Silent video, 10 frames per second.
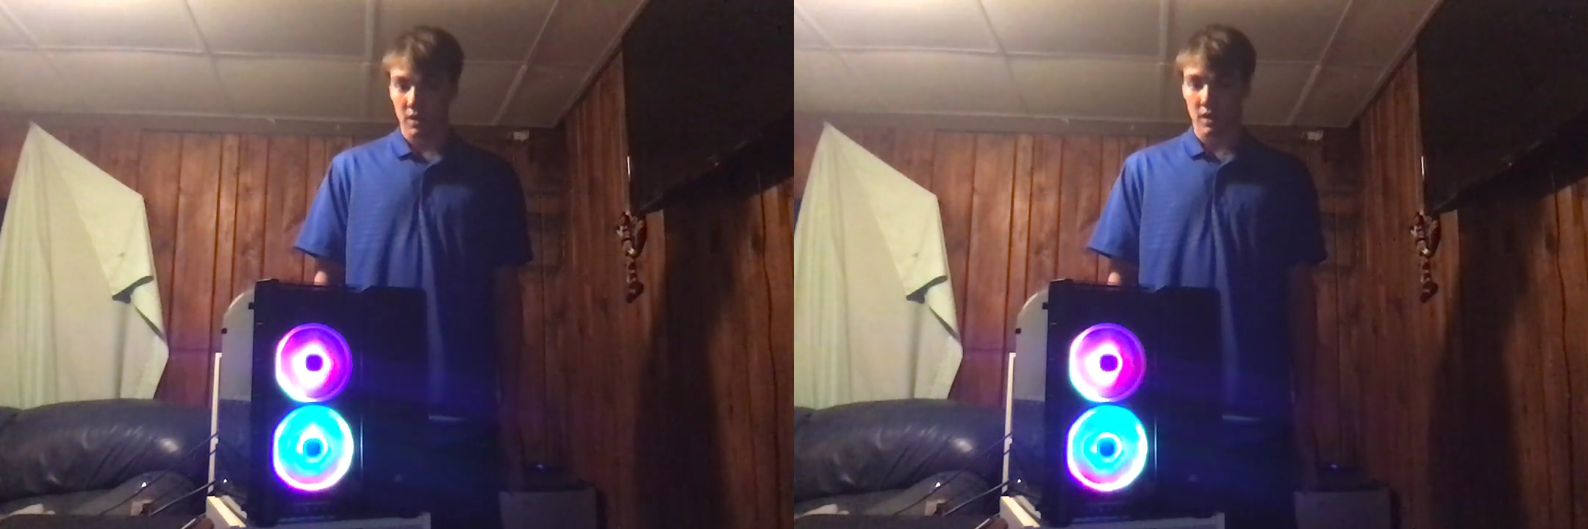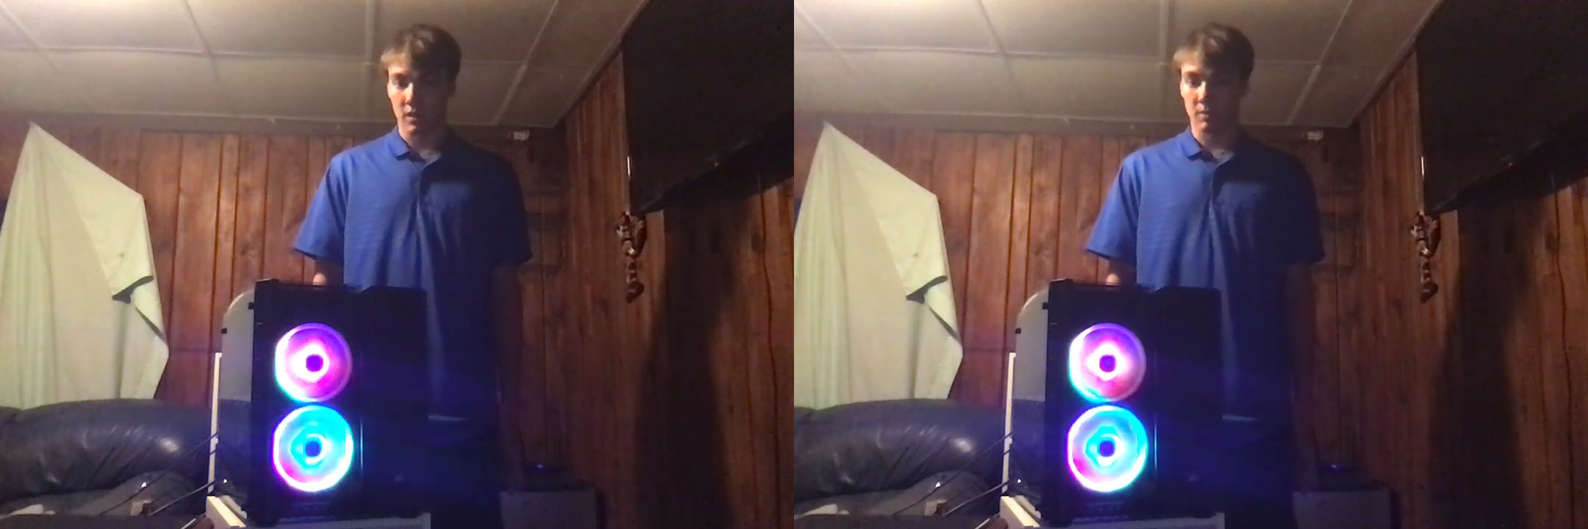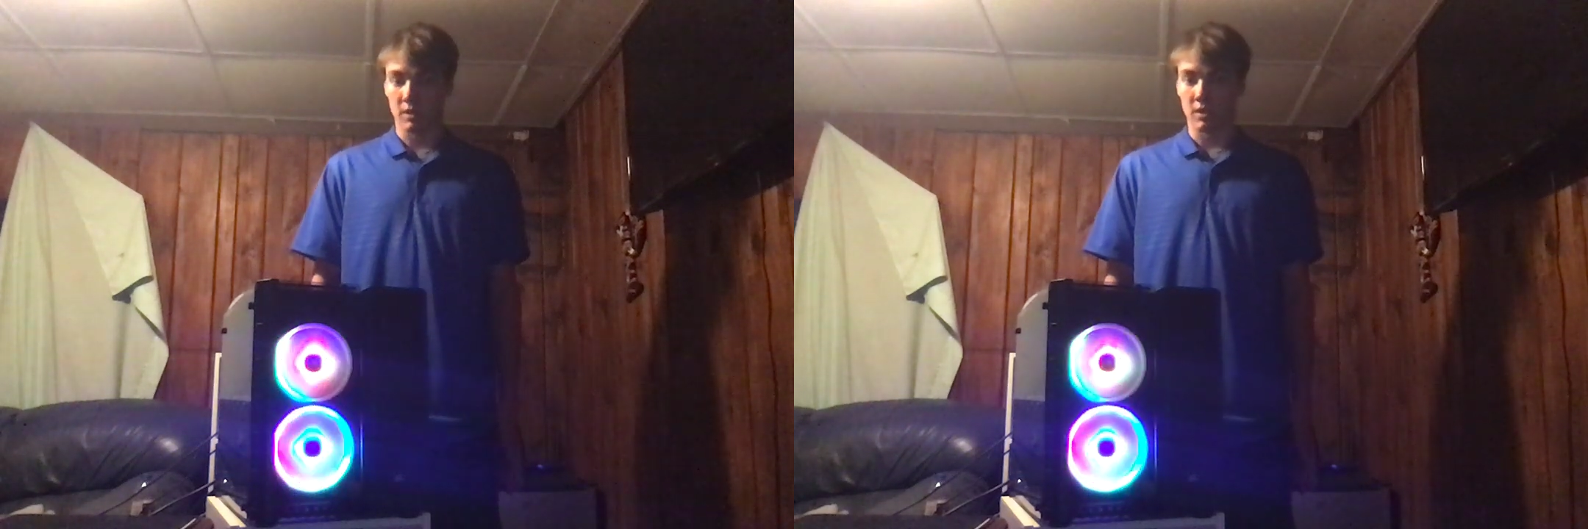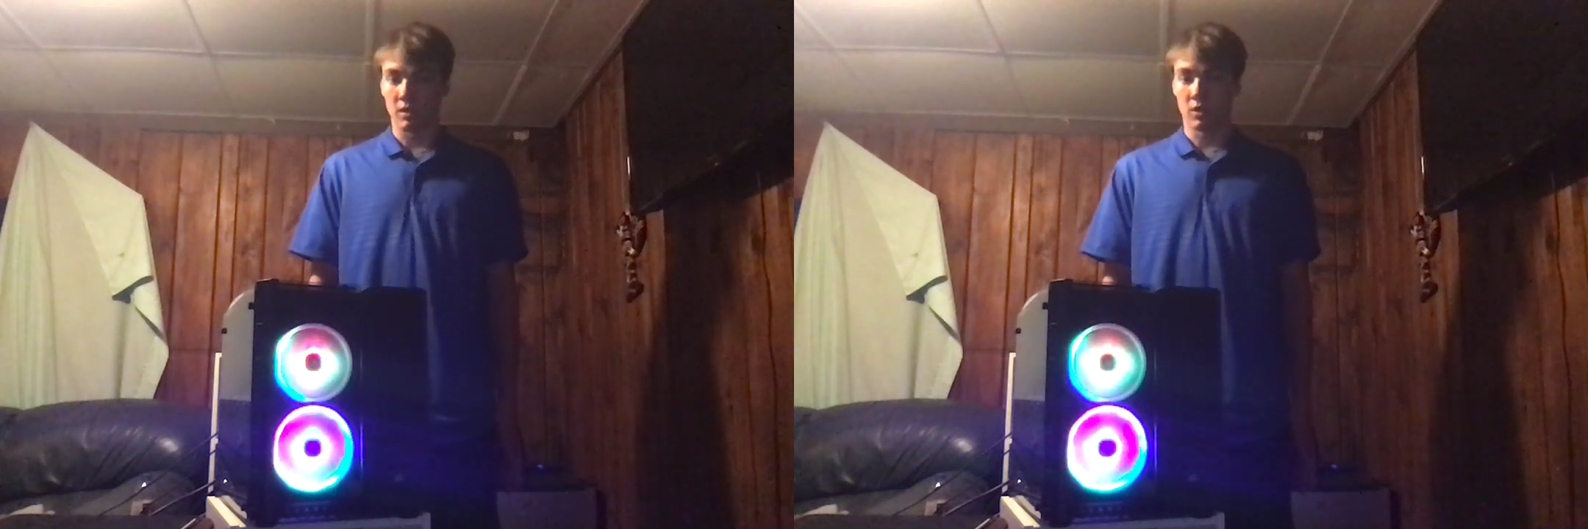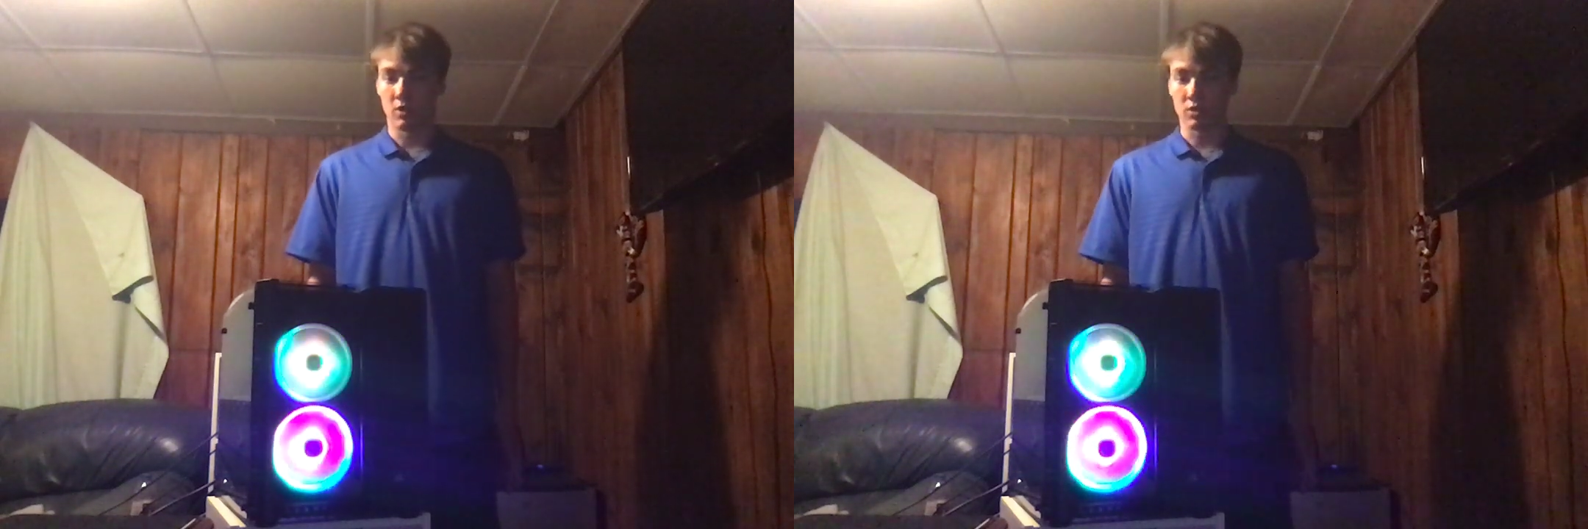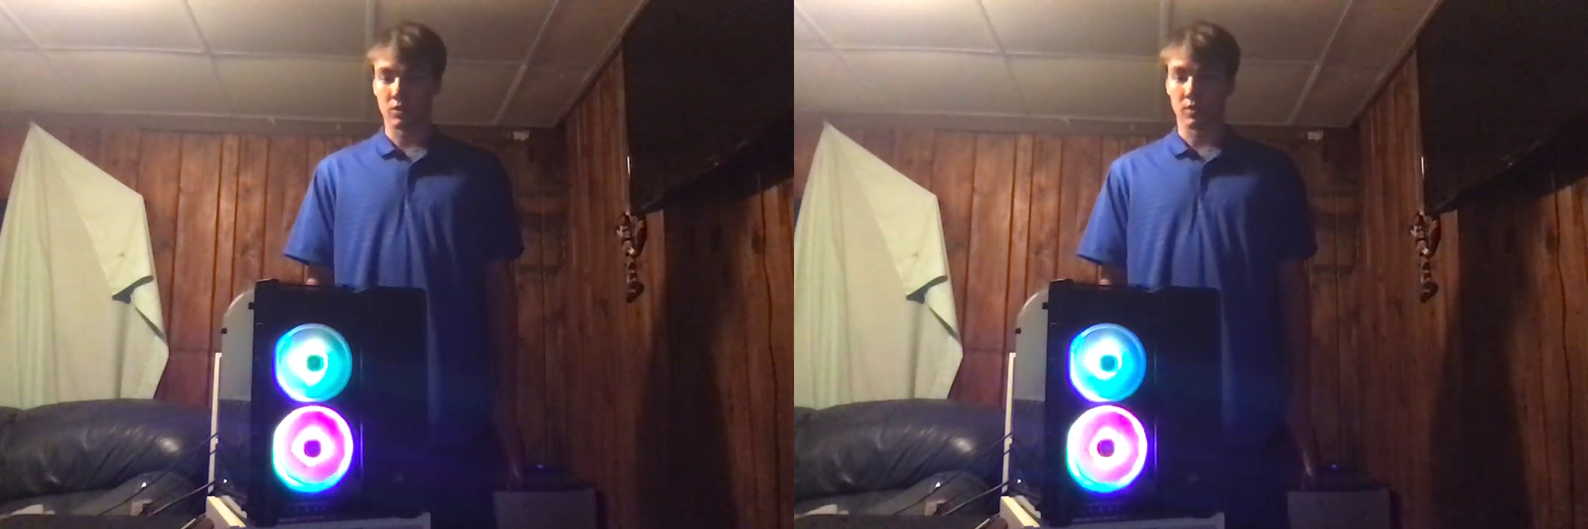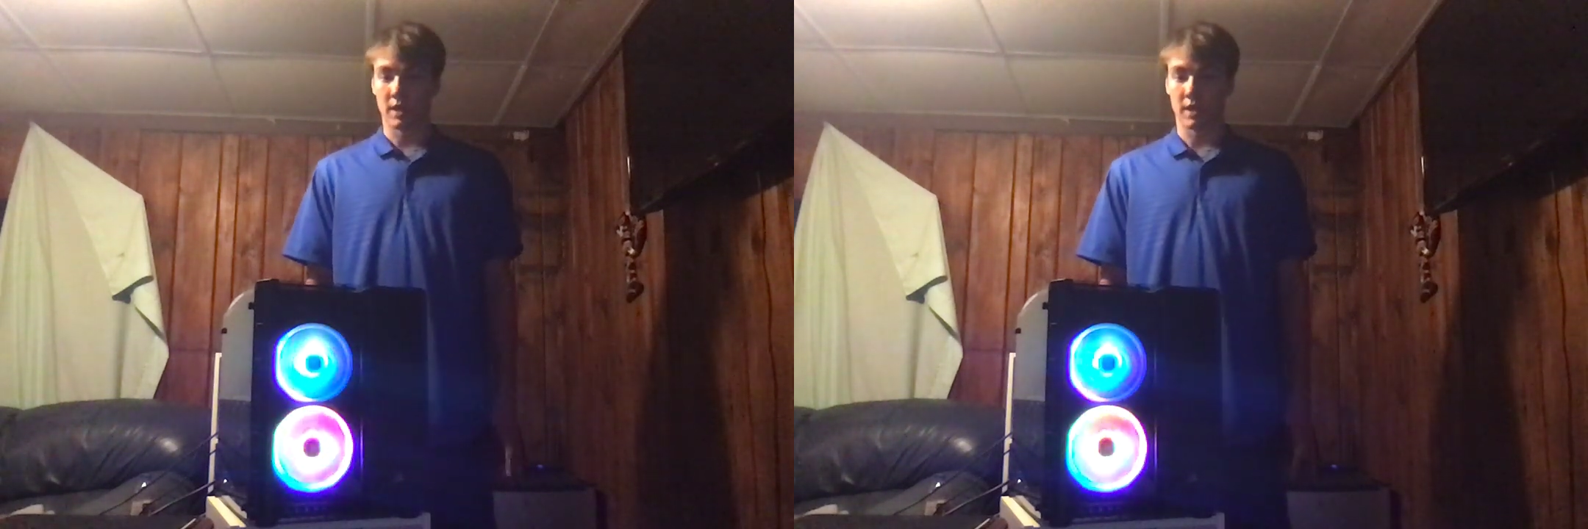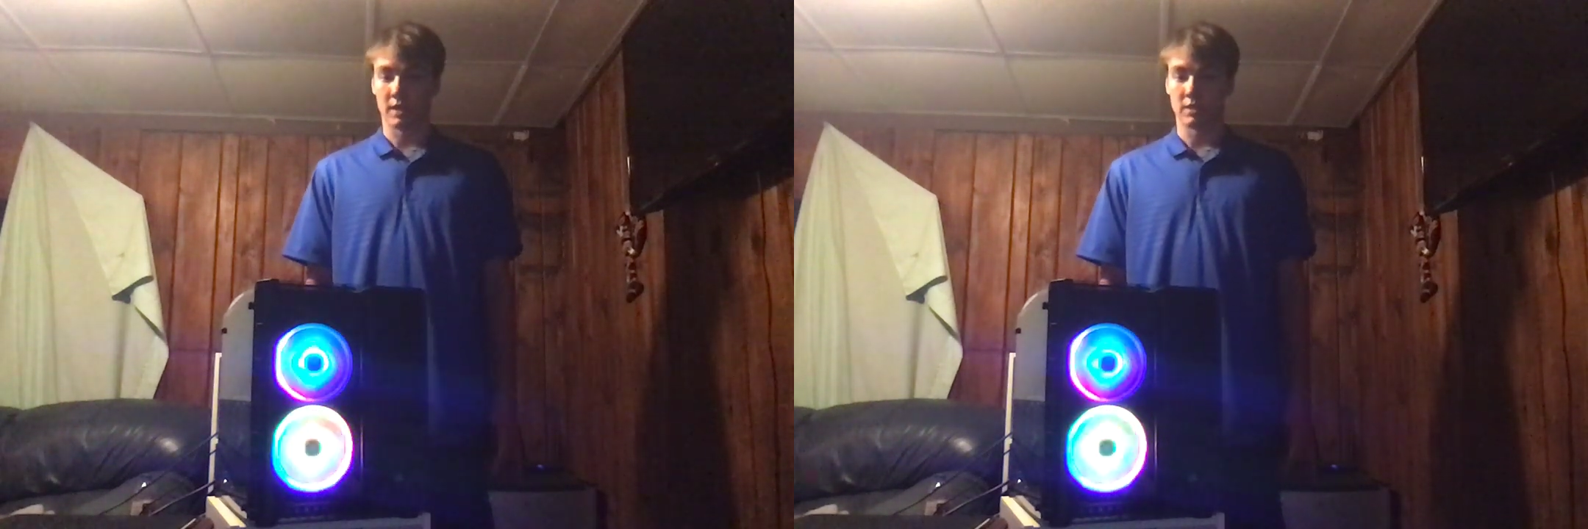AMD also
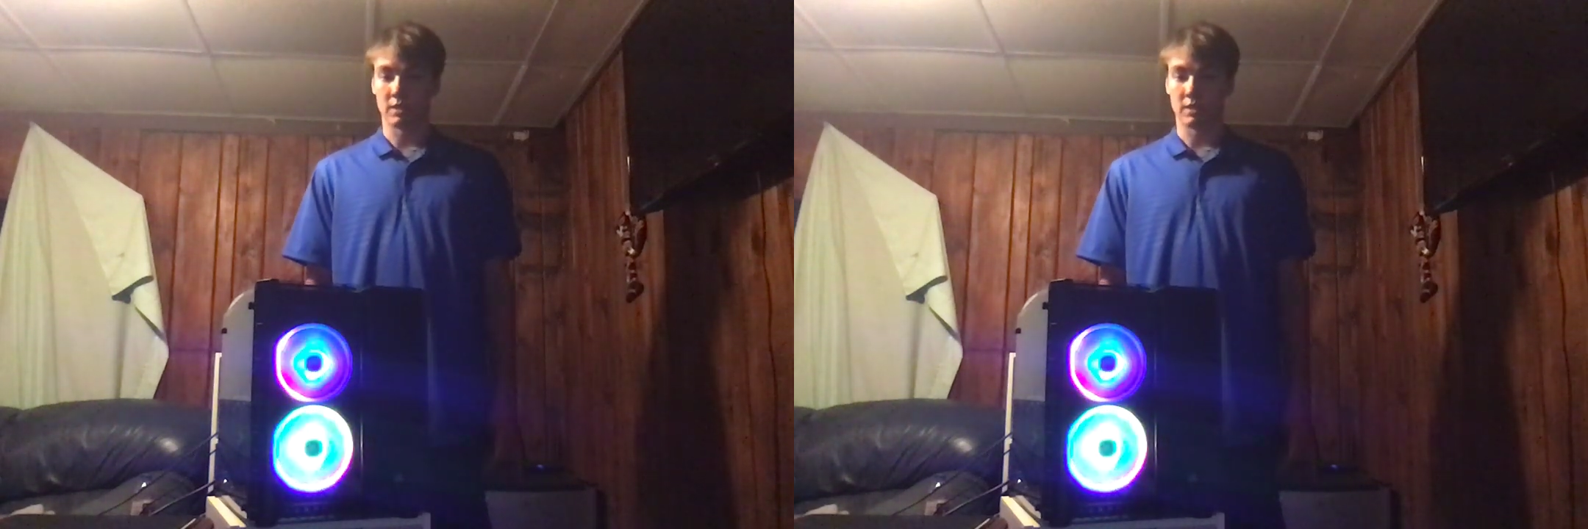has